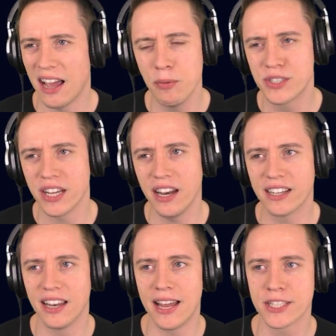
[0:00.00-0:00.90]
I would say
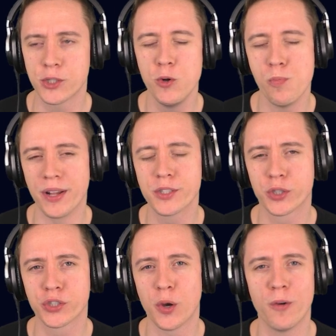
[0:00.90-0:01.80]
like the last two months
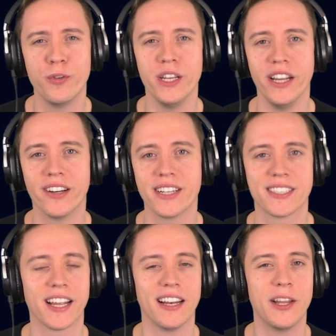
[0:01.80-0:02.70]
or so of the year,
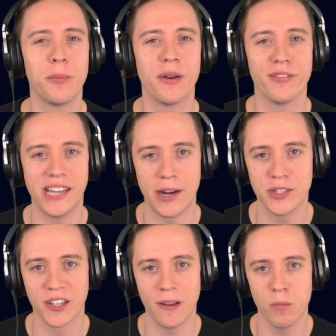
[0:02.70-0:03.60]
there's like a little bit of
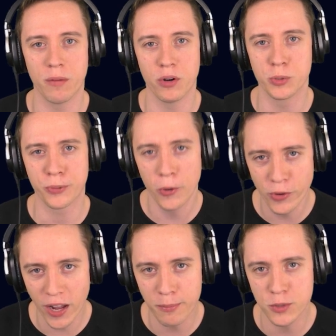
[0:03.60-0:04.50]
downtime where most
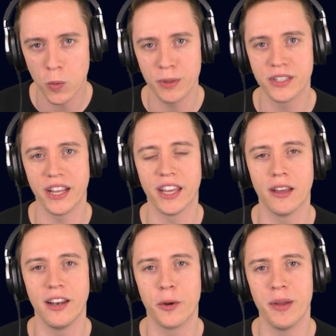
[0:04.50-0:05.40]
pro gamers will be
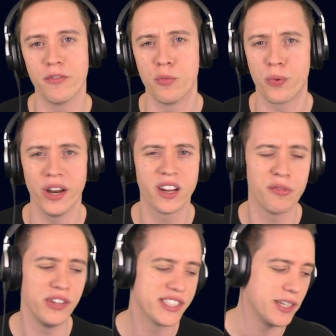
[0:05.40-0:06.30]
taking a little bit of a break.
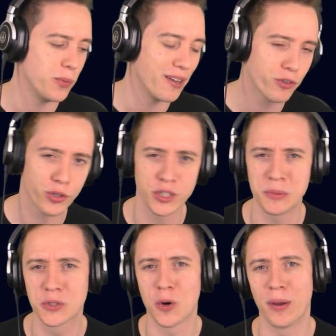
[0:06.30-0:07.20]
Obviously, we have
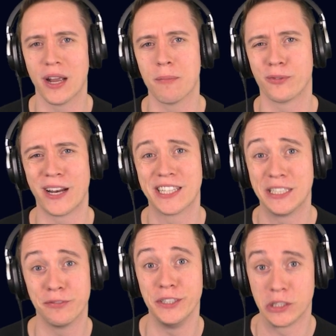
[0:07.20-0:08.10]
Christmas coming up
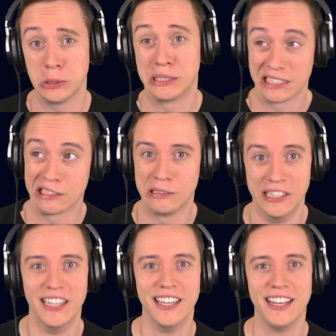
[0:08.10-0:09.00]
relatively soon. I
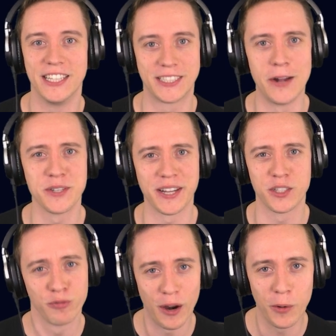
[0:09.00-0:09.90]
know it sounds like
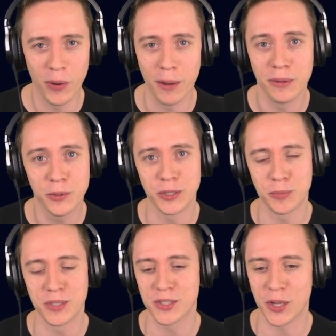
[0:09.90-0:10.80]
it's far away, but
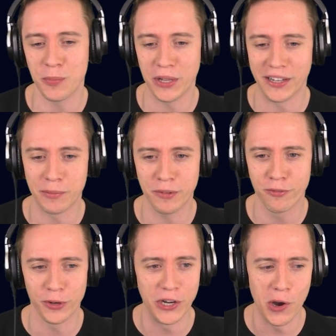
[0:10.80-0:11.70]
Christmas is going to be here
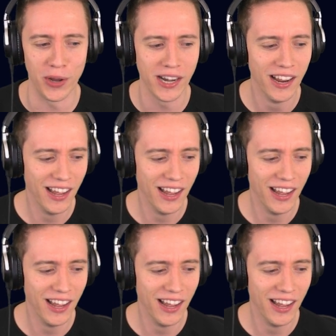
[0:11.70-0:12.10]
before you know it.